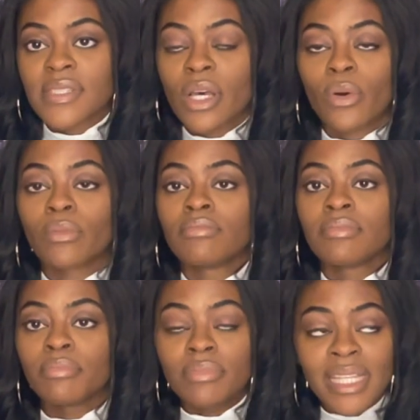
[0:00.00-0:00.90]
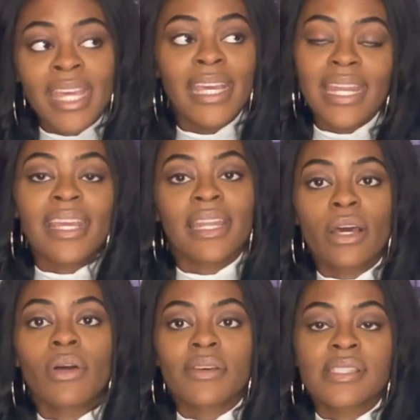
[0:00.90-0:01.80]
So getting an
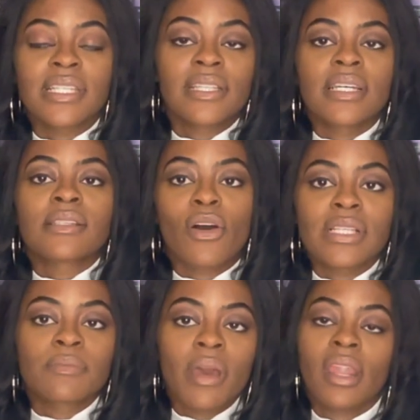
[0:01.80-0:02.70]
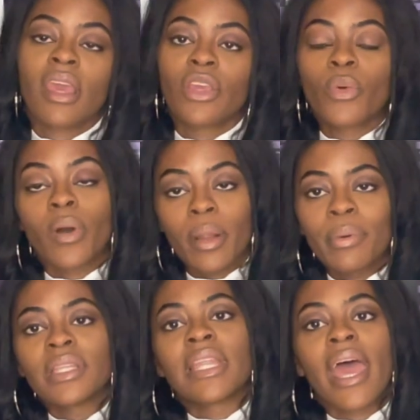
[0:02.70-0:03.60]
LLC does cost money, and you want to
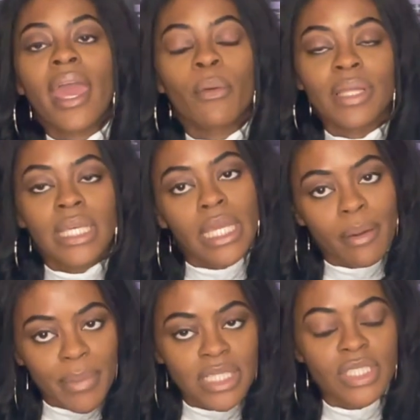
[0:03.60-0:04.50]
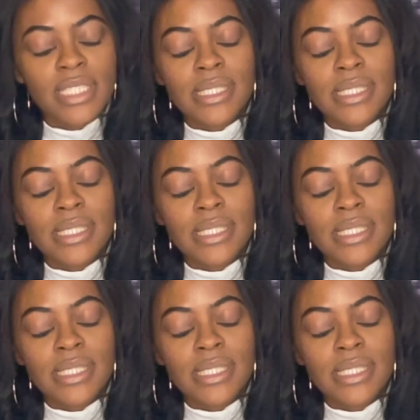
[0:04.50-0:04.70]
put that within your budget.